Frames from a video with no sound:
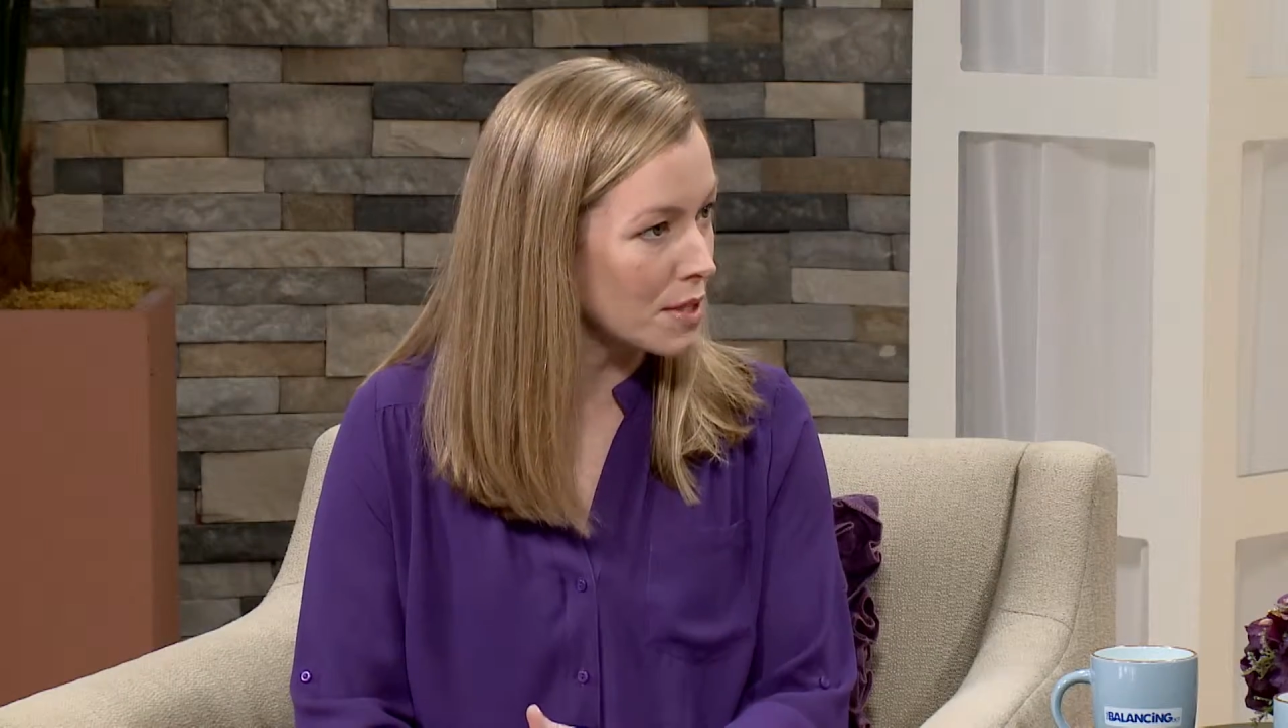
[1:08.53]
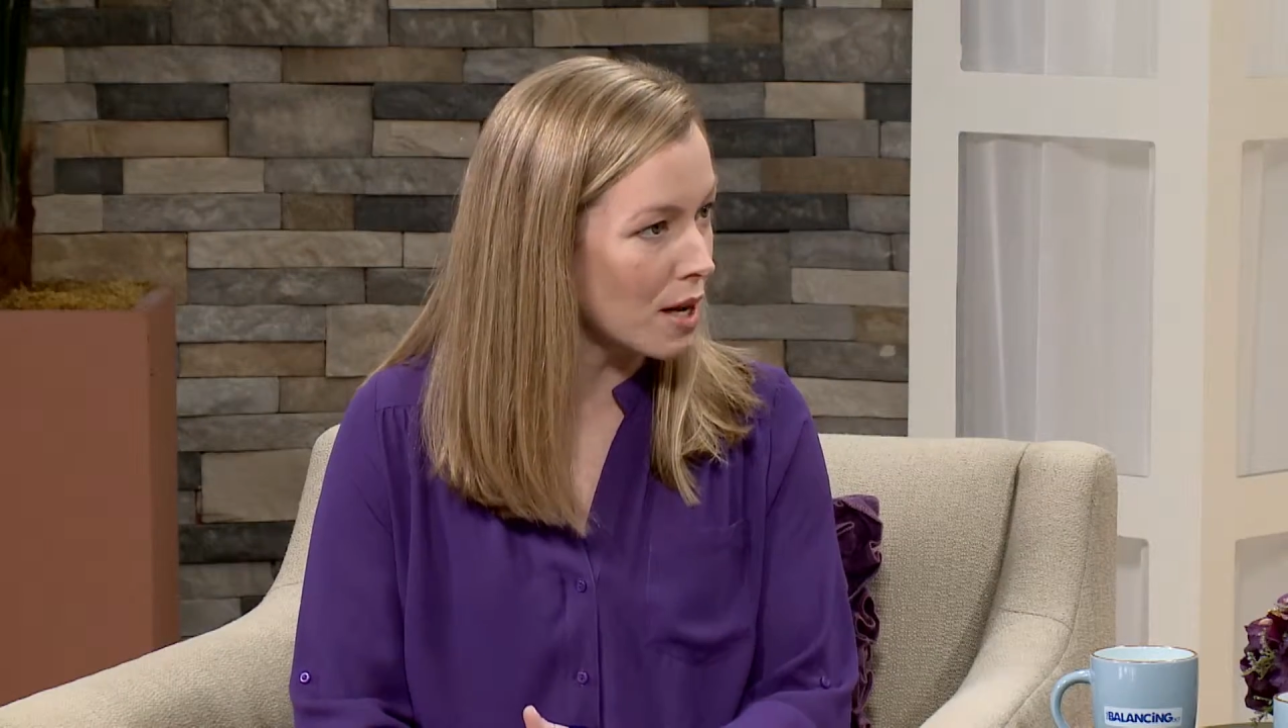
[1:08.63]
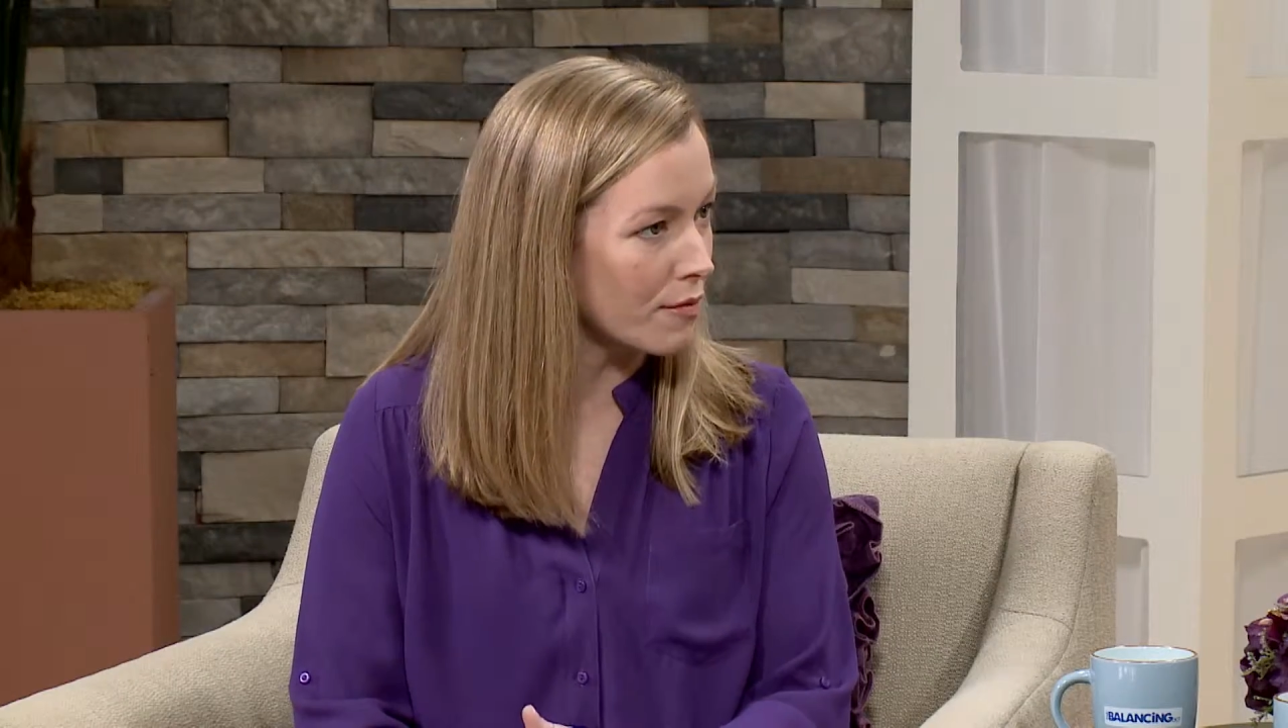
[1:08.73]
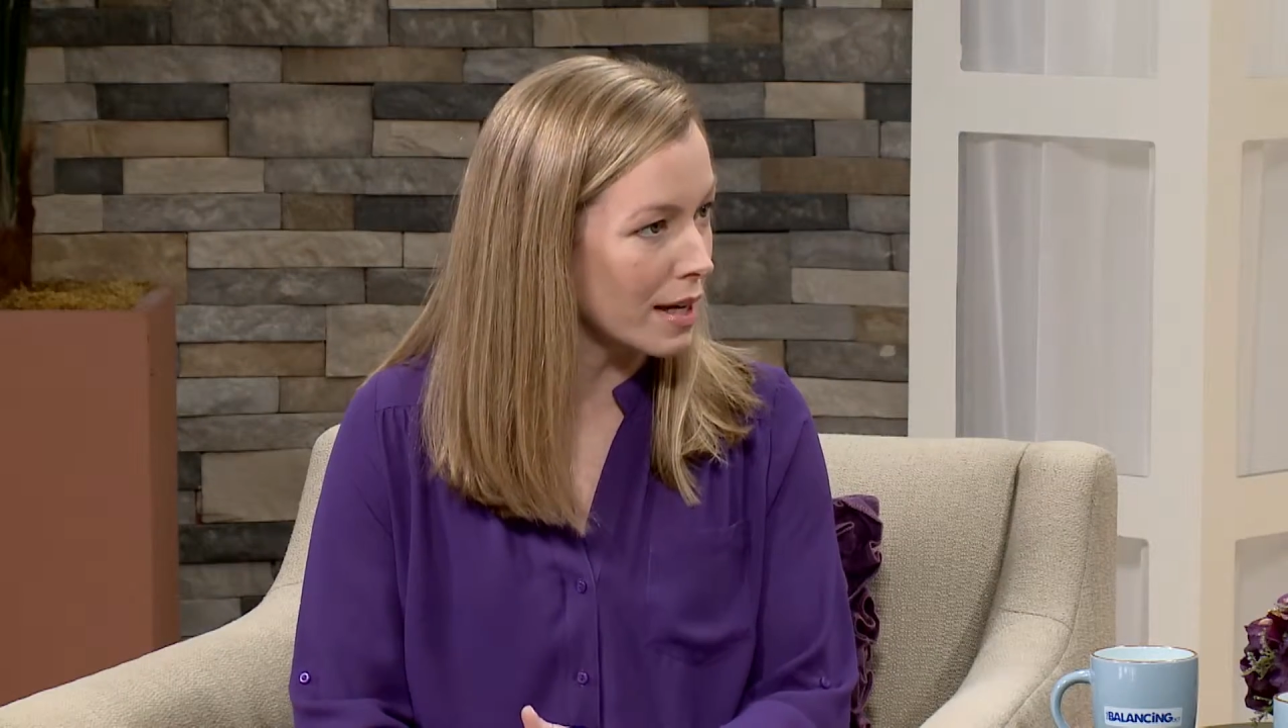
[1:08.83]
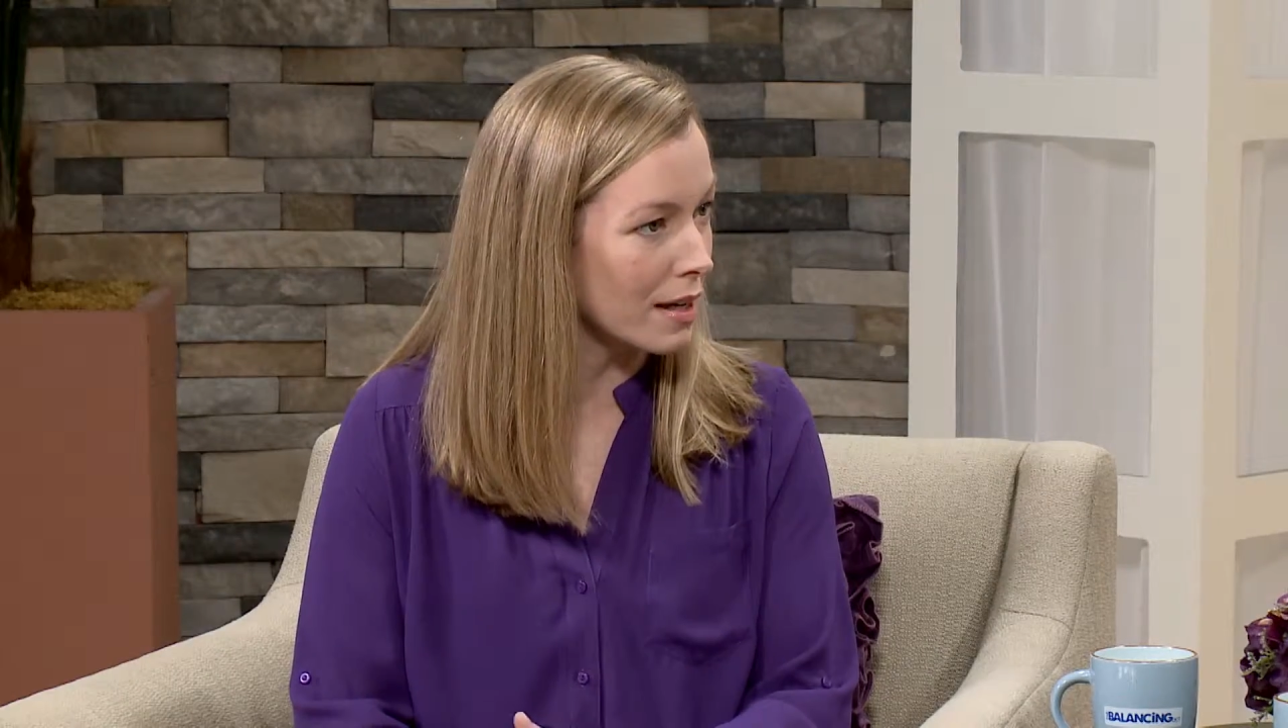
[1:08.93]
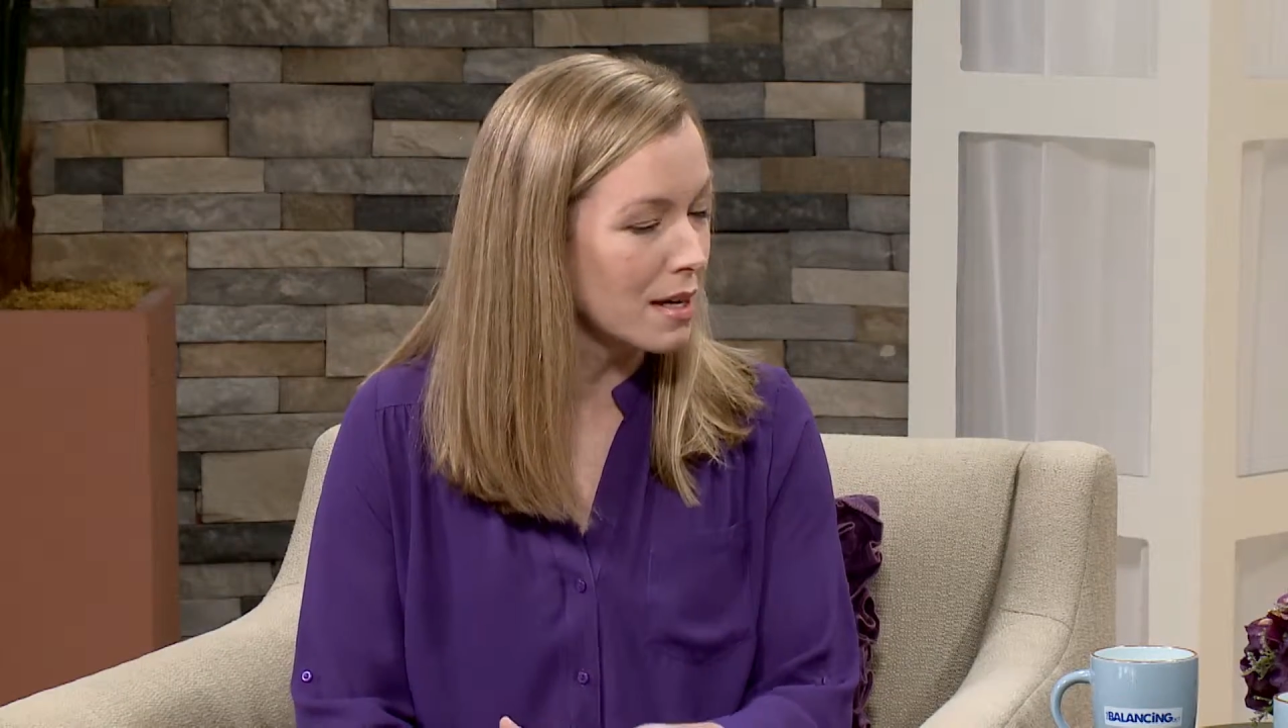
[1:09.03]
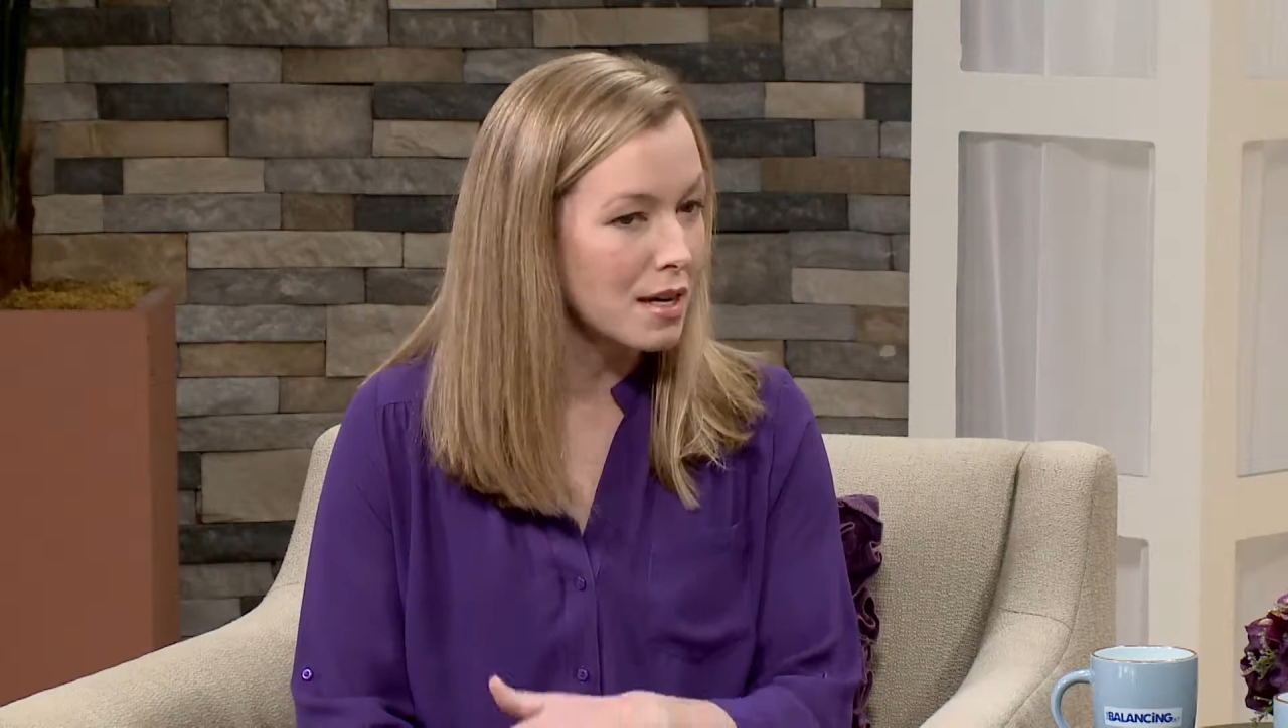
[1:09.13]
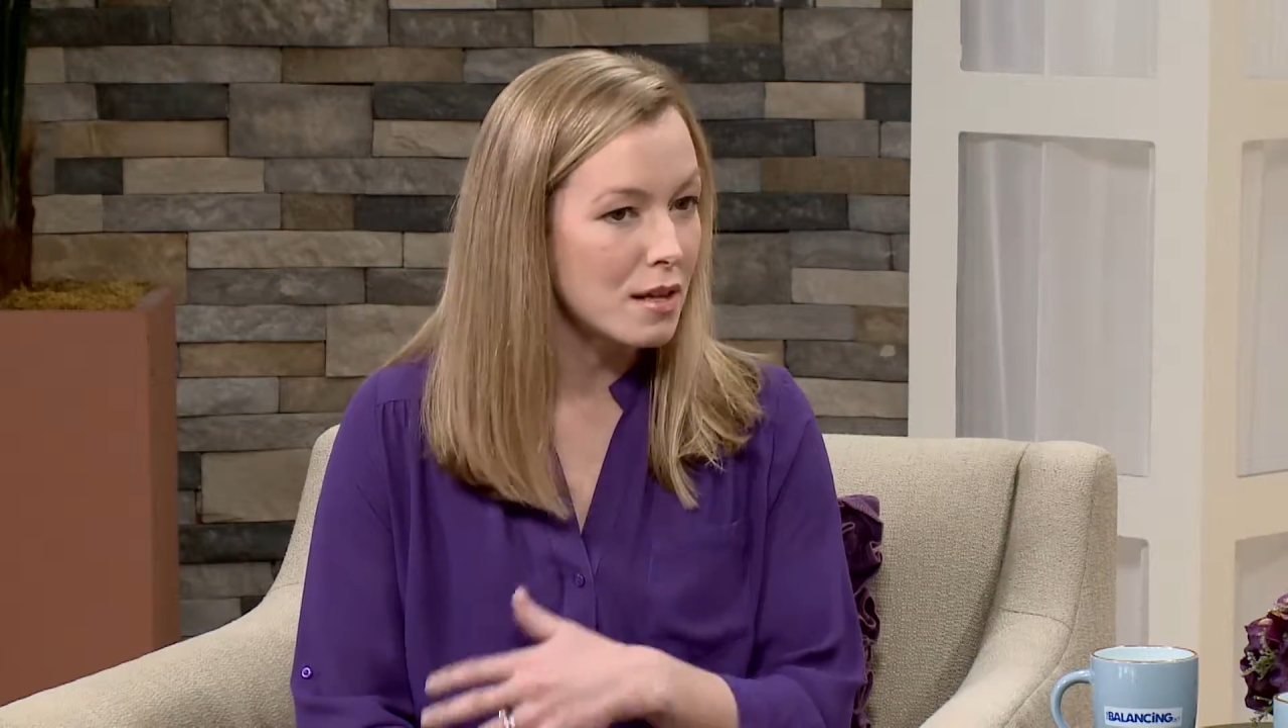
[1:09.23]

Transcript: solving